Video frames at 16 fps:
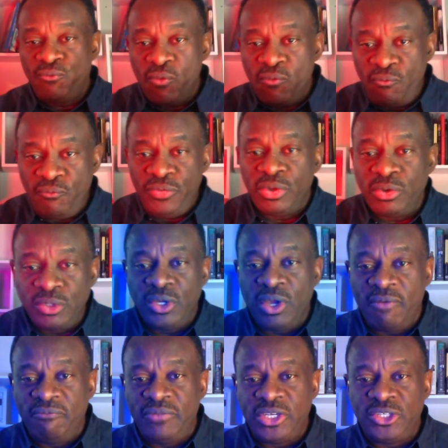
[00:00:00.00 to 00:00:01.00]

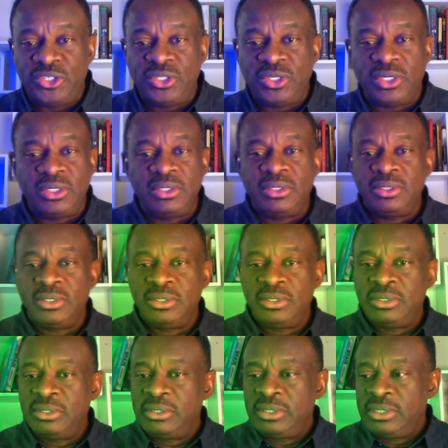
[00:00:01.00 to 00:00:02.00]
fulfill your vision,
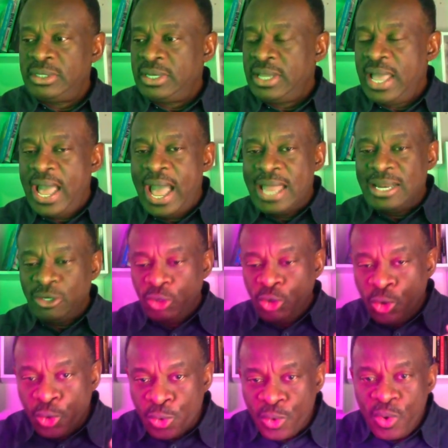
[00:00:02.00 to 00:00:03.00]

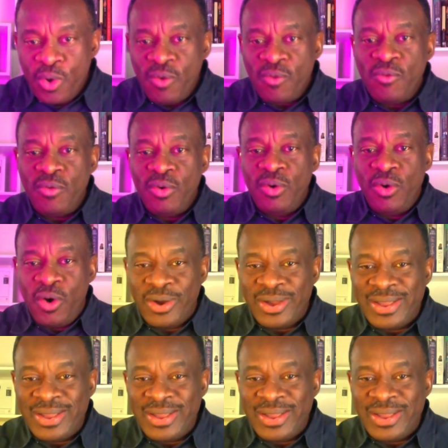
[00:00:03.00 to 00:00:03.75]
and grow